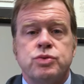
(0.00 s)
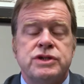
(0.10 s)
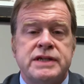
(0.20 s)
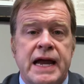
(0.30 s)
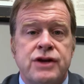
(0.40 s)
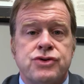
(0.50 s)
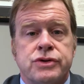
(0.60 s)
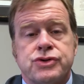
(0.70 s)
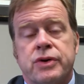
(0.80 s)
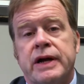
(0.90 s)
was
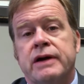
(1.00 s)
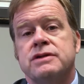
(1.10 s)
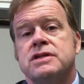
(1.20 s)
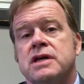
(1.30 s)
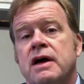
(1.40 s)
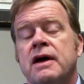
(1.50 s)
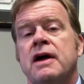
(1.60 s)
dangerous, or here's the